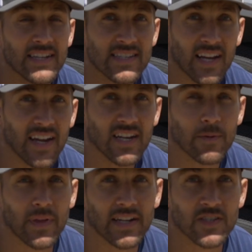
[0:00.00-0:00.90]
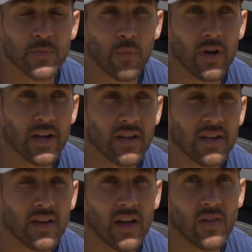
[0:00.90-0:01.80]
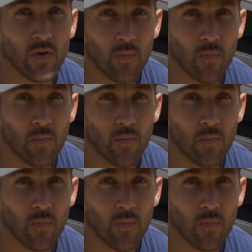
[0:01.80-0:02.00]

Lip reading: tighten up that spring a little